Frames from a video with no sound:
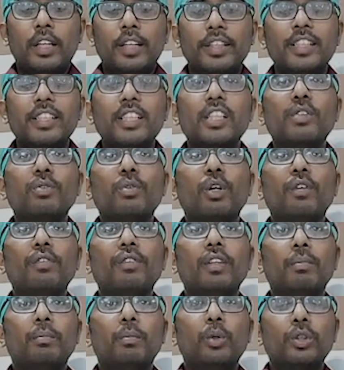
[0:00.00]
This is one
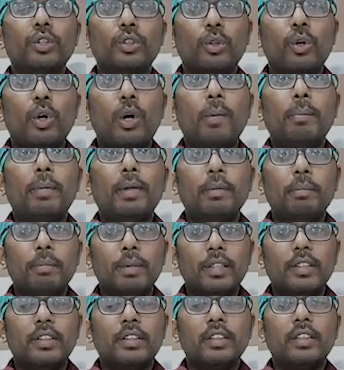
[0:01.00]
of the most common
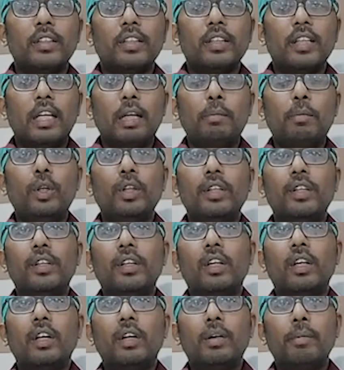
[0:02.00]
myth among
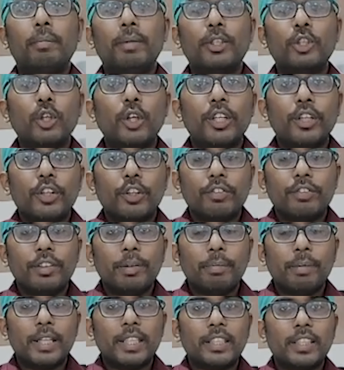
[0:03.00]
majority of
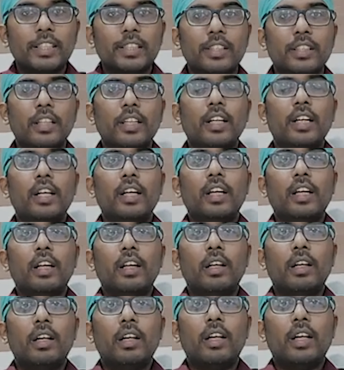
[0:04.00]
the patients.
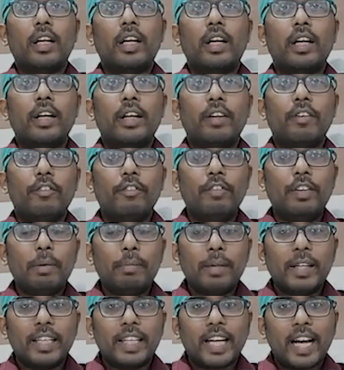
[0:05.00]

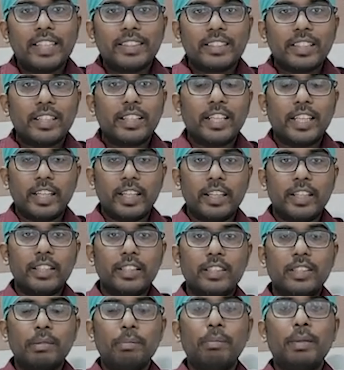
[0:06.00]
Will my cancer
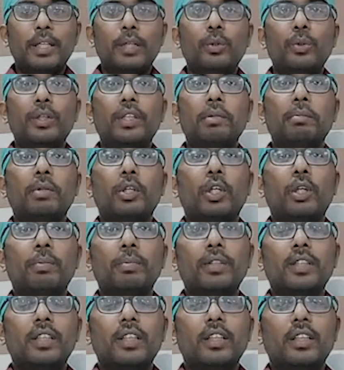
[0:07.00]
increase by doing
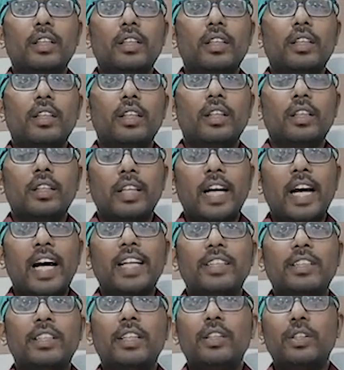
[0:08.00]
biopsy? The
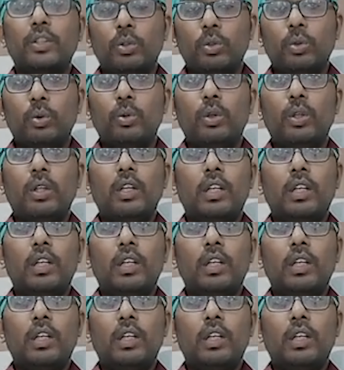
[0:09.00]
answer is no.